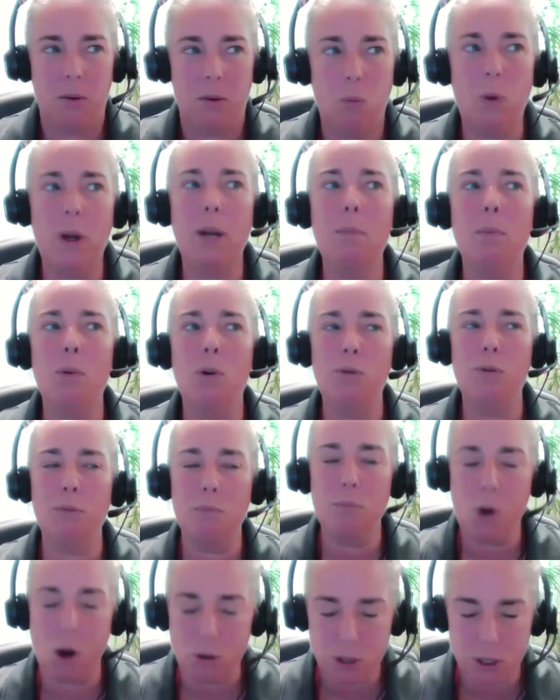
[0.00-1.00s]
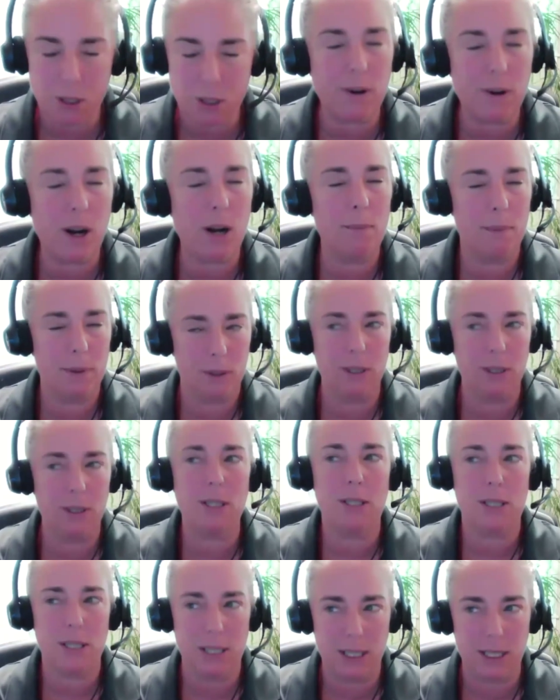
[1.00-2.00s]
We move most of our
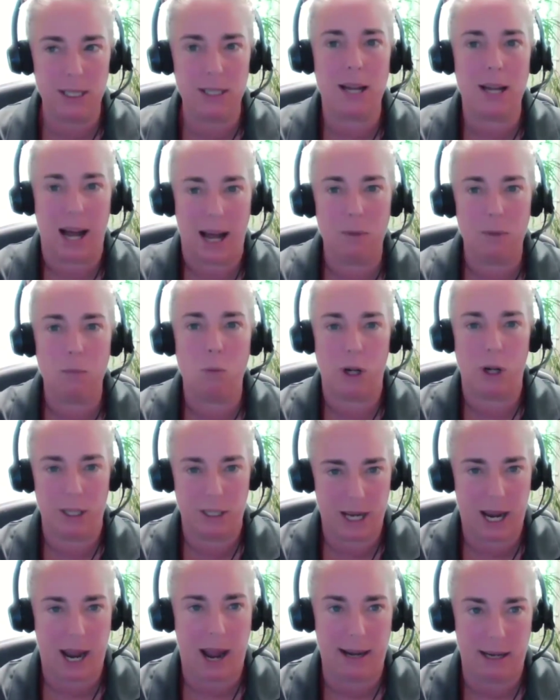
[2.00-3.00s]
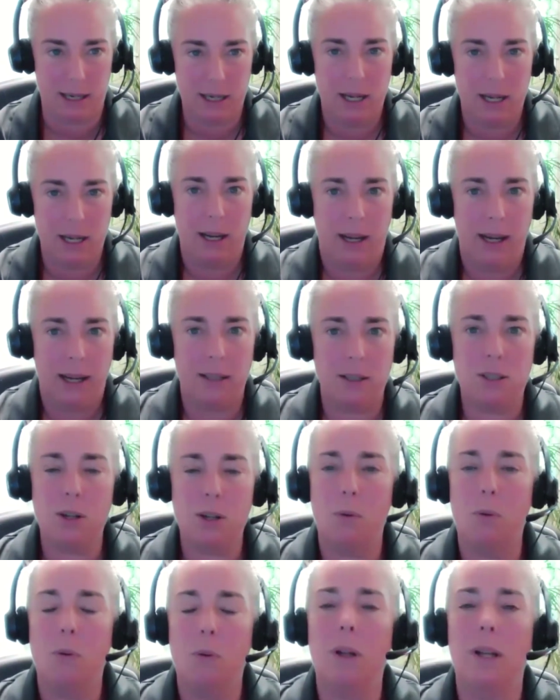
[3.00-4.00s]
buildings in on one day. And
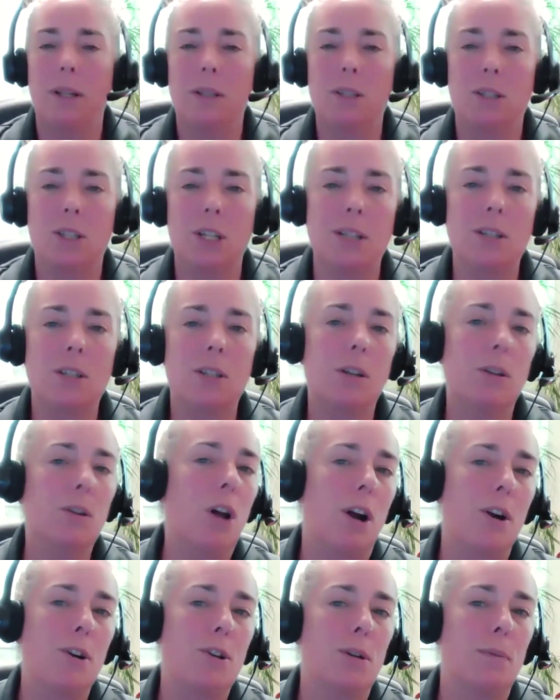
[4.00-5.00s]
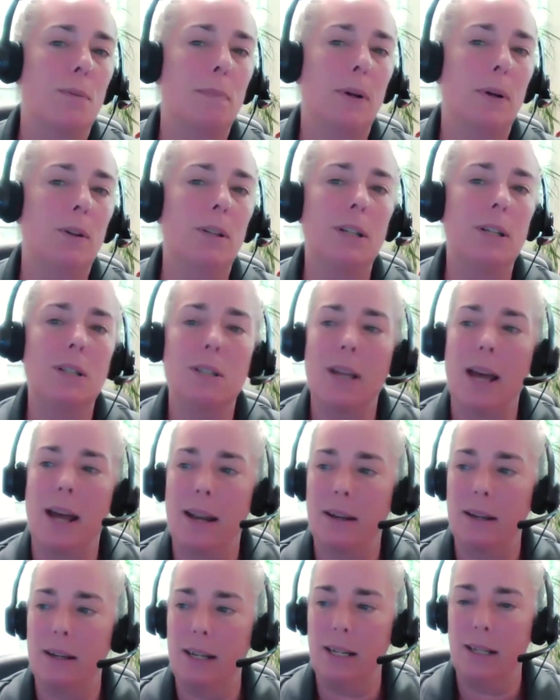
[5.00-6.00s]
so it's just the larger buildings
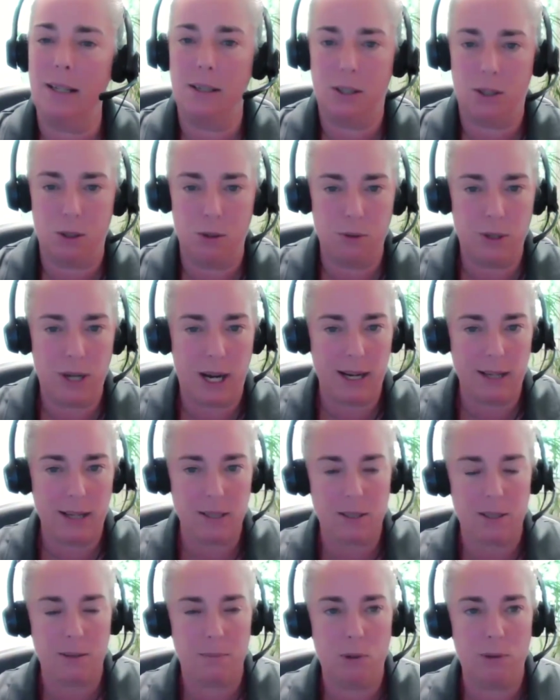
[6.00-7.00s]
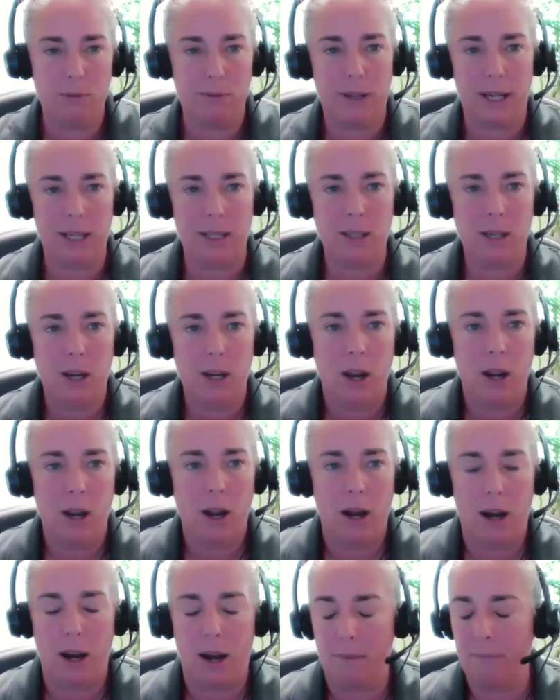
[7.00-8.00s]
that need 2 days to move in.
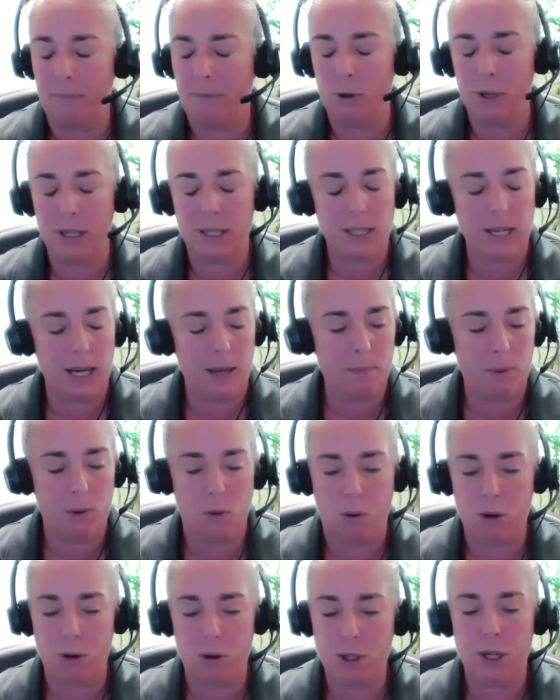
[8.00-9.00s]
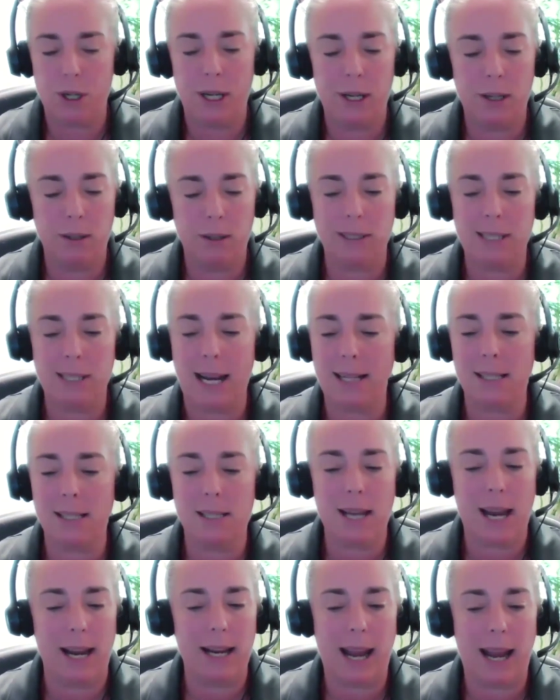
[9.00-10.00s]
For example, Orchard Hill, it takes a
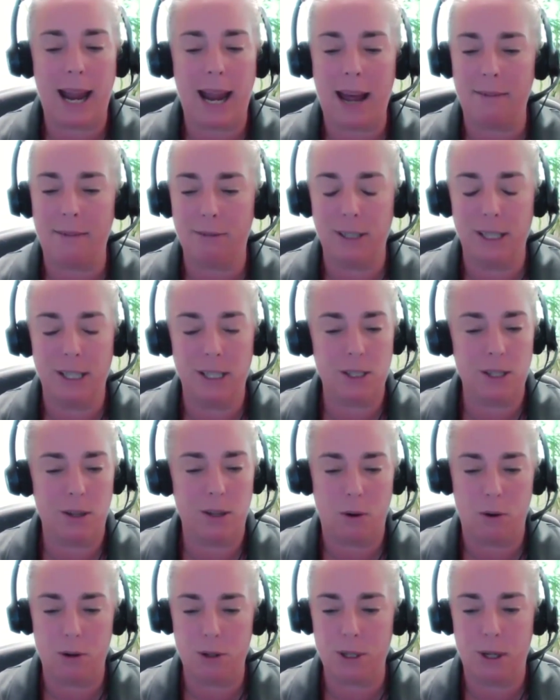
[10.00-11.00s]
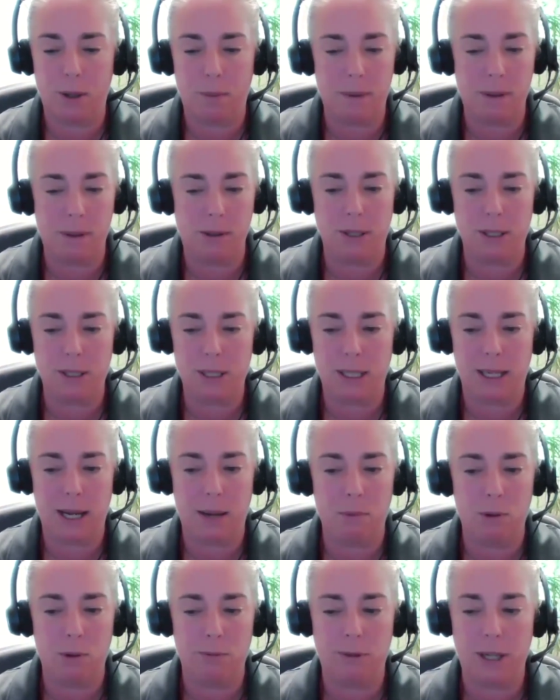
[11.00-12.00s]
day and a half for each of the Orchard Hill buildings to
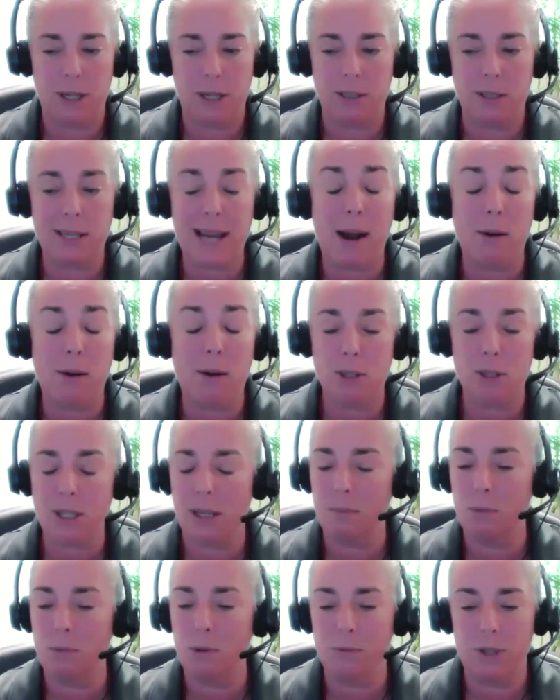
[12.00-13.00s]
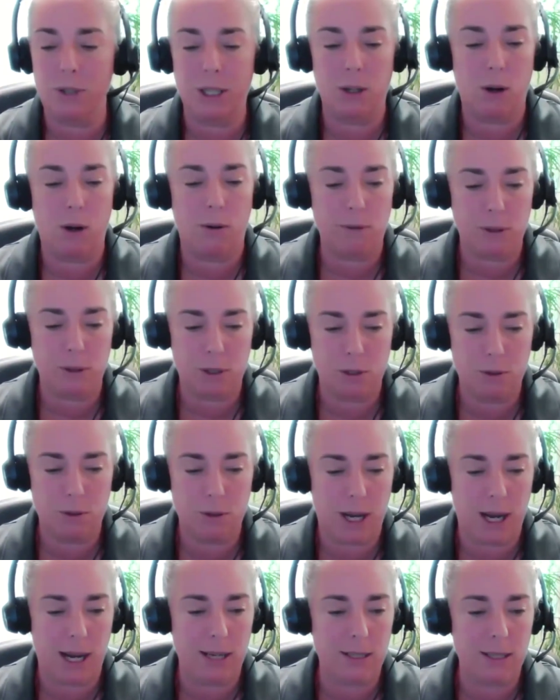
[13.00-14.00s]
get moved in. Towers get moved in over 2
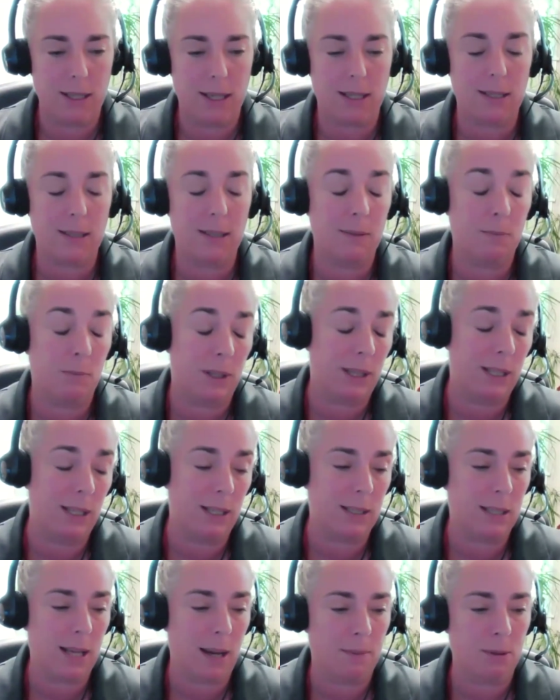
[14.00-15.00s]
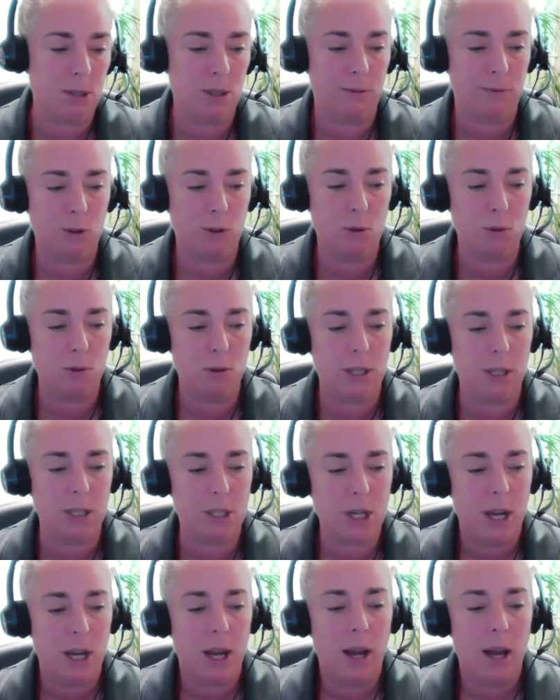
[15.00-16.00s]
days, with the exception of Coolidge.